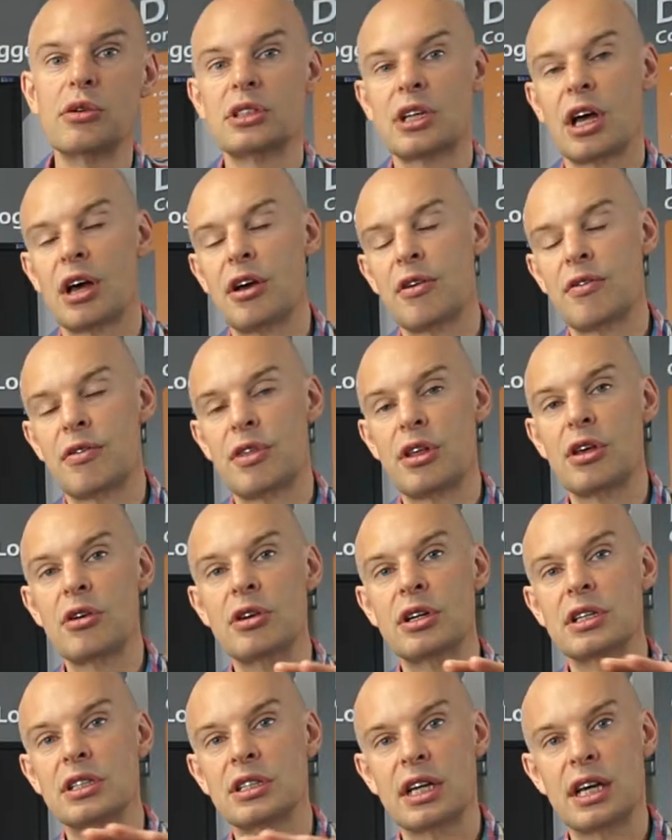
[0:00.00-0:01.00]
so if the
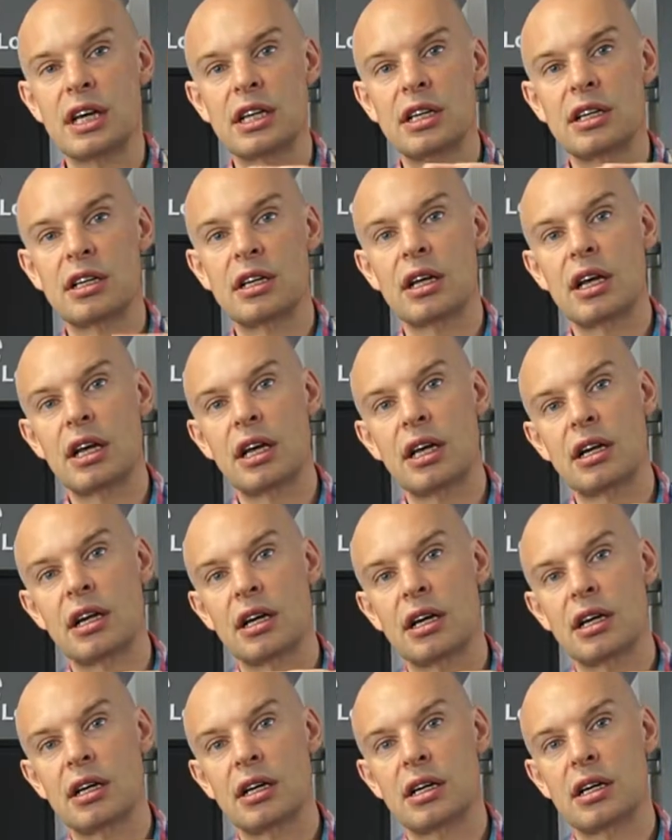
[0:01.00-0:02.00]
unit's
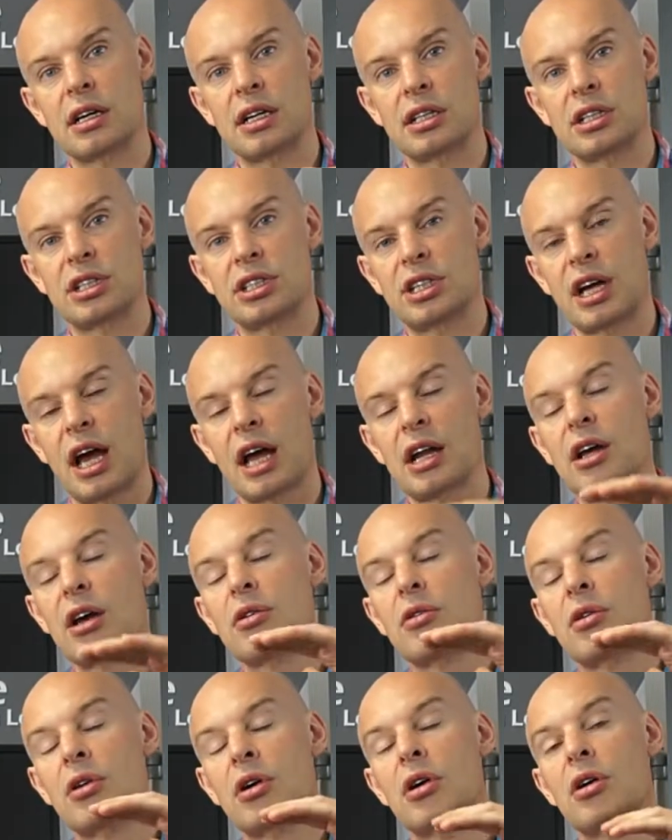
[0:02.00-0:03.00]
in
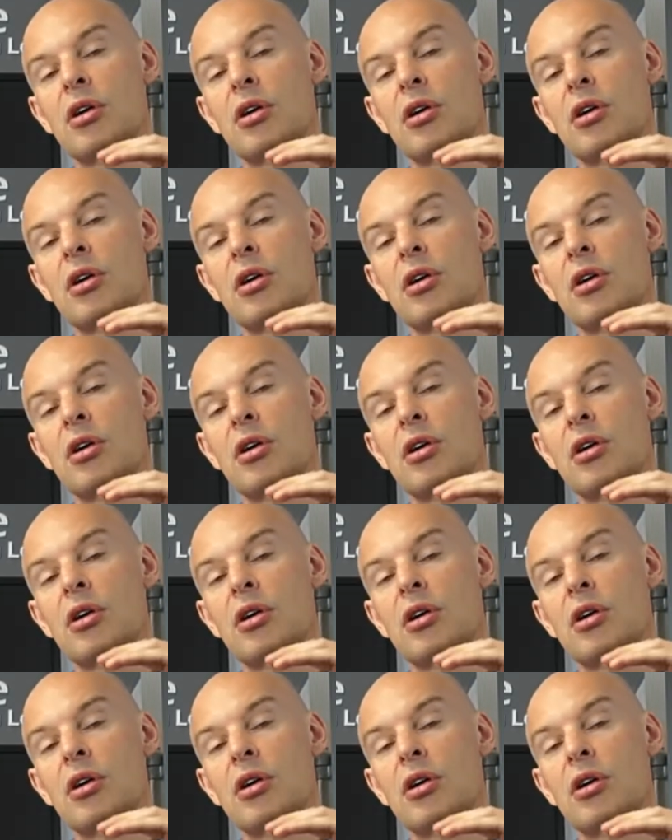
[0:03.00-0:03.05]
shadow,